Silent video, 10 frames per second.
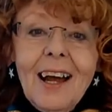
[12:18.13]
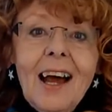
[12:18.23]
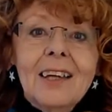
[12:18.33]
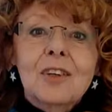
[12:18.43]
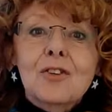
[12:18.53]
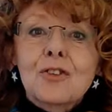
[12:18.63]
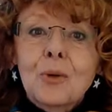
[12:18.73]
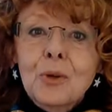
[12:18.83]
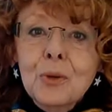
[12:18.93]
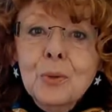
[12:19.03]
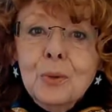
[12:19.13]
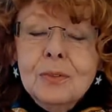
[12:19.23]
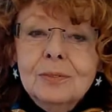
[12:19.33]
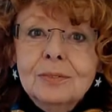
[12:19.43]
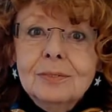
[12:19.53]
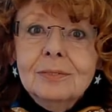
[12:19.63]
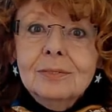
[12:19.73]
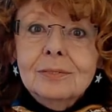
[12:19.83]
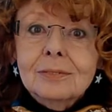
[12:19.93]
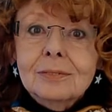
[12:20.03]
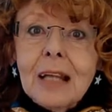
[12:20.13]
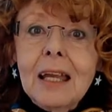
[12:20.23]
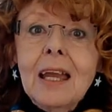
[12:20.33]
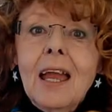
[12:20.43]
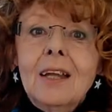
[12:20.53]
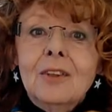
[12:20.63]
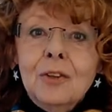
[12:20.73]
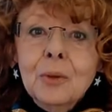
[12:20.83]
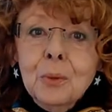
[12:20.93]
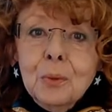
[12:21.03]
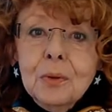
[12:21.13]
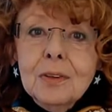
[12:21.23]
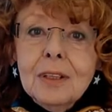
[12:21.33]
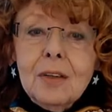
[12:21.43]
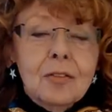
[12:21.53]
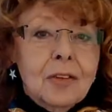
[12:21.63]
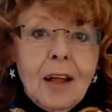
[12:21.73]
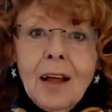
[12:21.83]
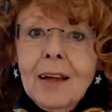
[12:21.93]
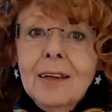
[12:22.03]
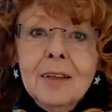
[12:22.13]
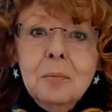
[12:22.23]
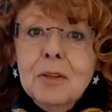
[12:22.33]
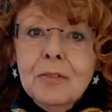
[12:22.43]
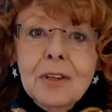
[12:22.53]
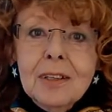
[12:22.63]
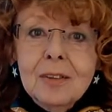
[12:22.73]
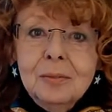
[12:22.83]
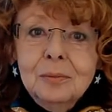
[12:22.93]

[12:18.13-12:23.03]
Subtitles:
I can show you, and you can fly and be free.